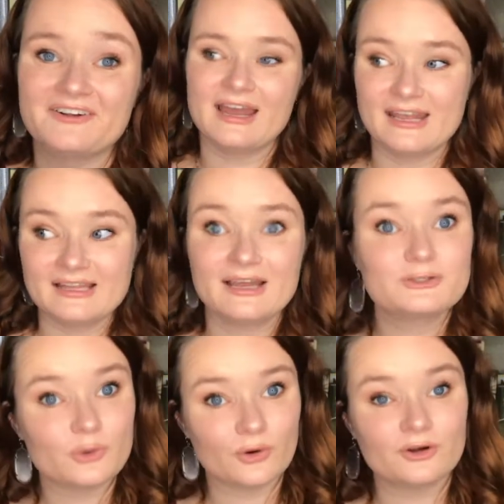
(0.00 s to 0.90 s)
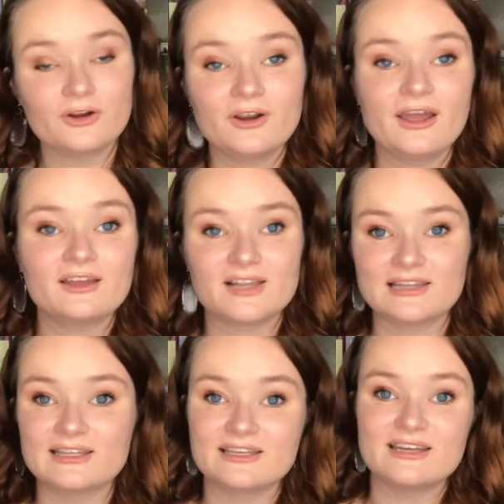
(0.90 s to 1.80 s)
And he likes order and
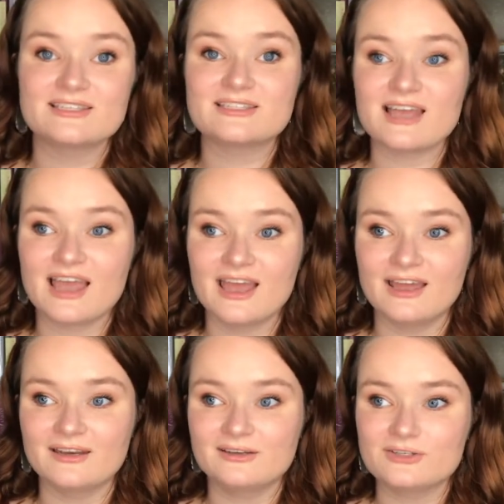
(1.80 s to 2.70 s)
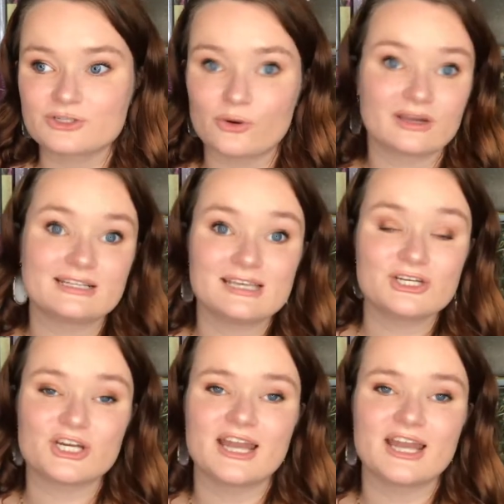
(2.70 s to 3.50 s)
cleanliness and just organization.